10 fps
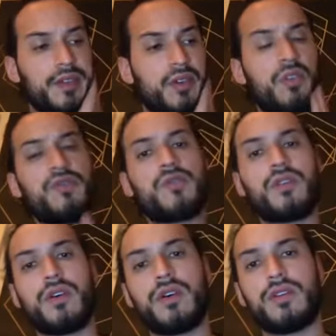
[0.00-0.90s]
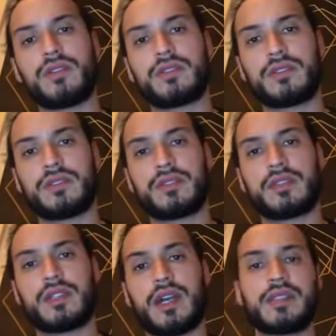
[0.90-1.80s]
overall
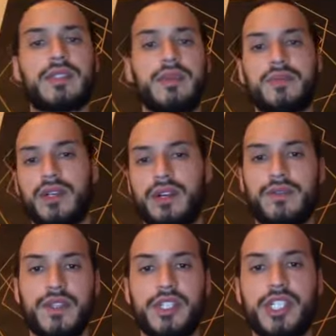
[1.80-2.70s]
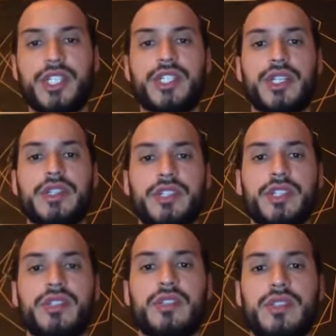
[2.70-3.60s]
concept of the cheat sheet. It's
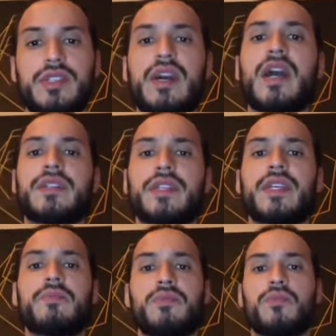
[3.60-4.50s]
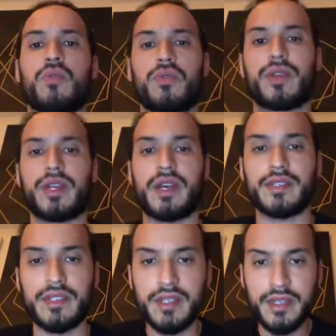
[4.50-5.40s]
just designed to keep you more organized.